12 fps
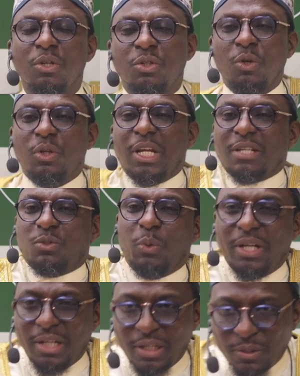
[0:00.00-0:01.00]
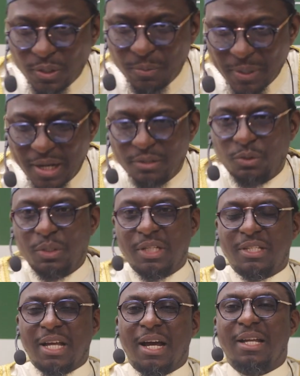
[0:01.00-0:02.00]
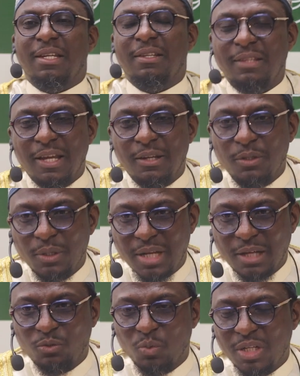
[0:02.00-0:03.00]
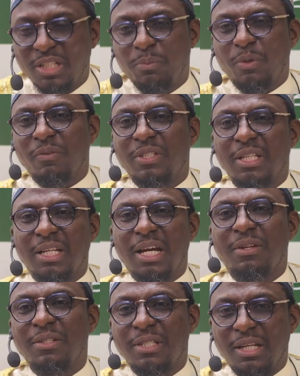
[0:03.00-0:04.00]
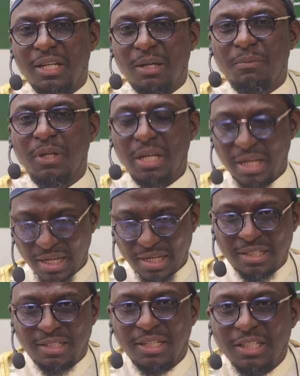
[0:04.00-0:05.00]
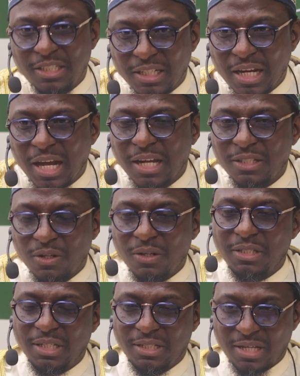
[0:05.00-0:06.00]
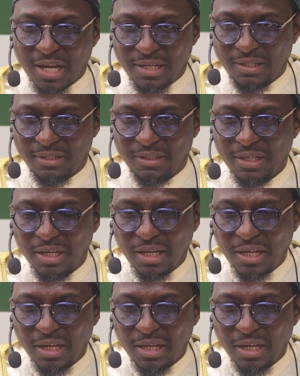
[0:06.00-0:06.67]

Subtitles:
So let's quickly go back to this hadith and look at what the Prophet sallallahu alayhi wa sallam is teaching us on this hadith.